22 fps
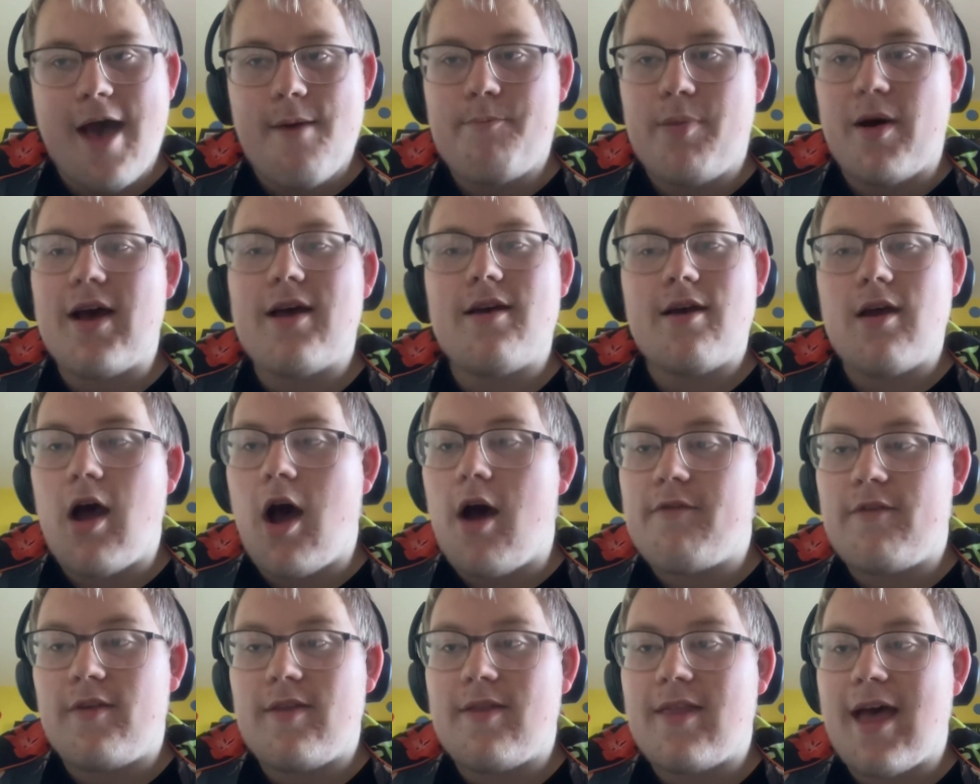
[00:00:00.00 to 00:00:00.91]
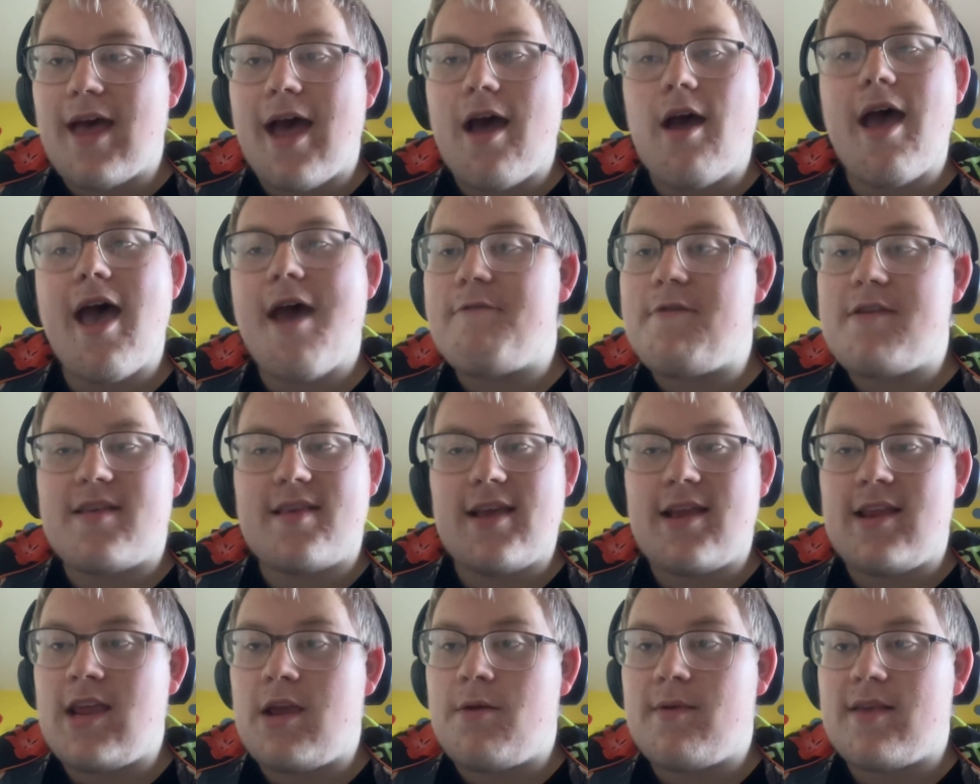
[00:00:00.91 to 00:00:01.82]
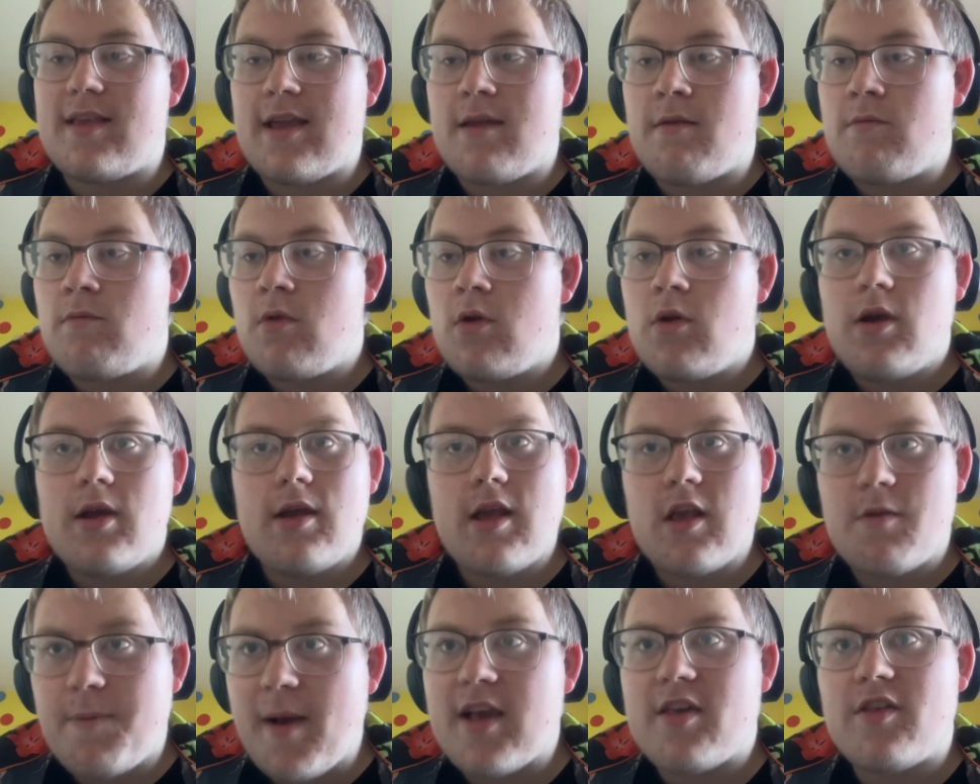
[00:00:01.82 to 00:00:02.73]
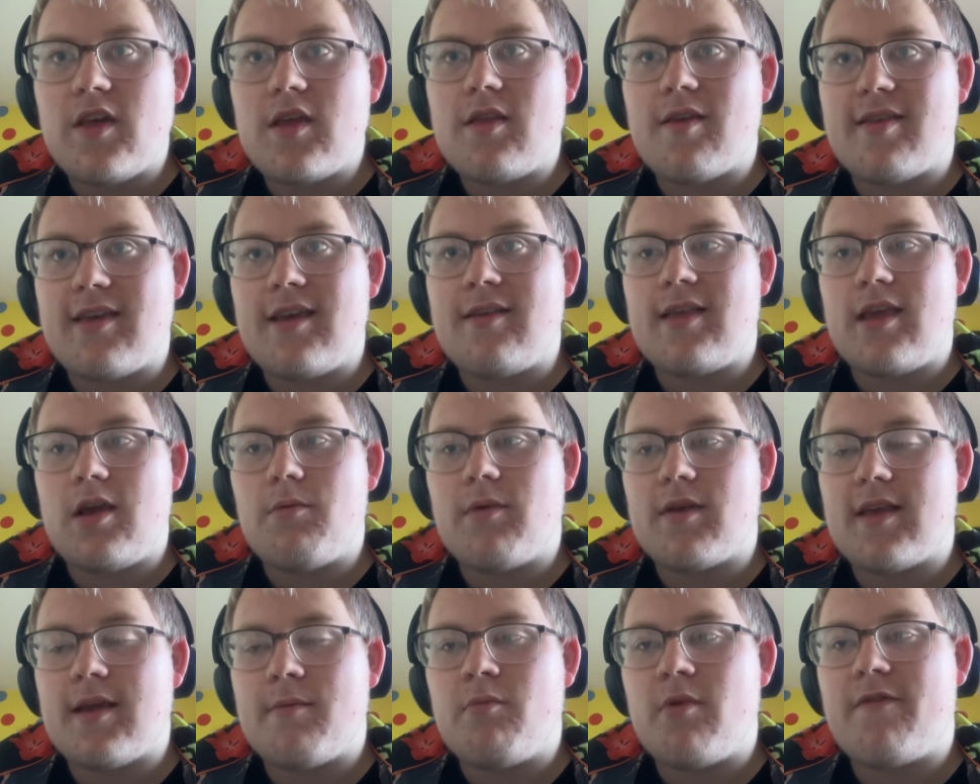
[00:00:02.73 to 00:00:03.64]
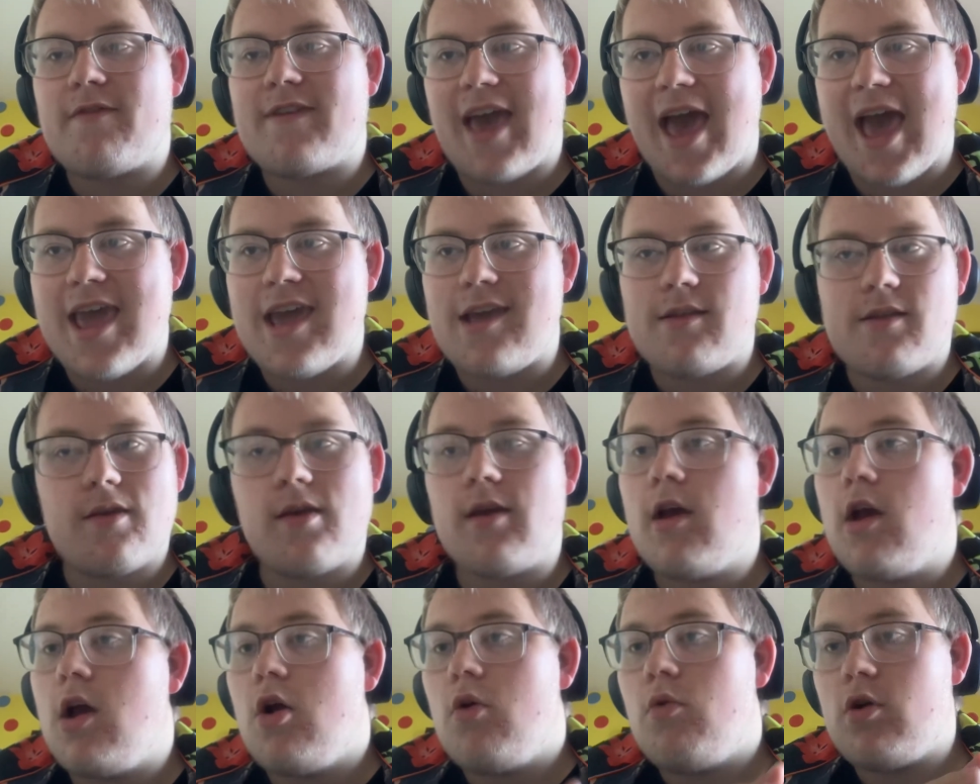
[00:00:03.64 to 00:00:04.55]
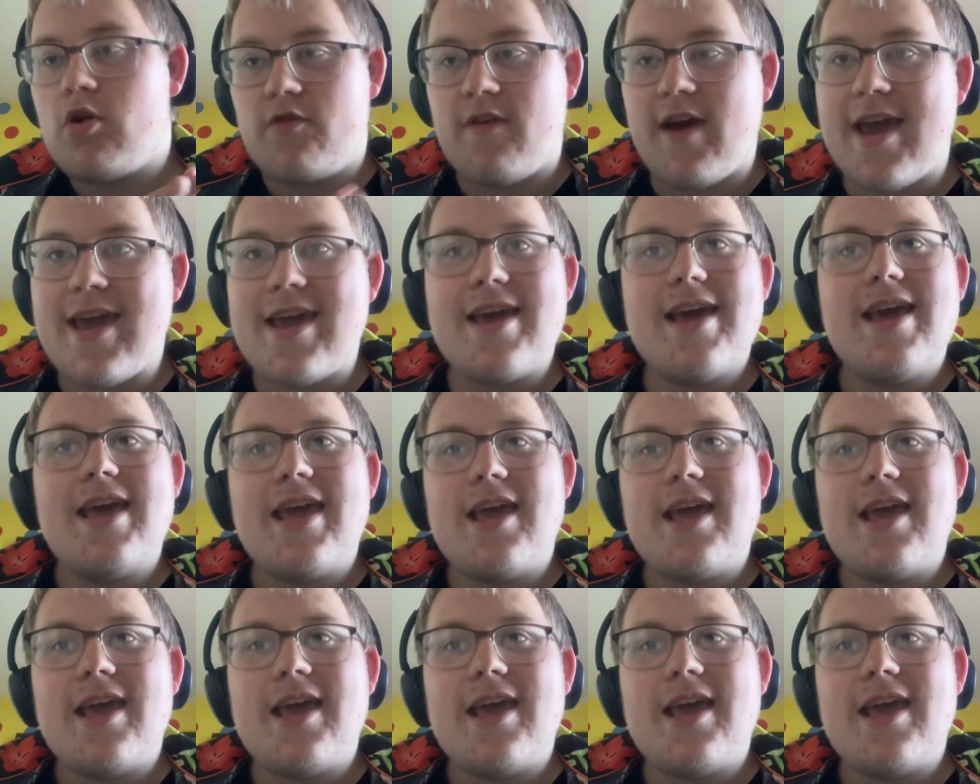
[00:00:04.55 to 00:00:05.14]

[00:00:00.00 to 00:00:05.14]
But other than that, every scene he was in, especially the scenes he was in with Kate, were great.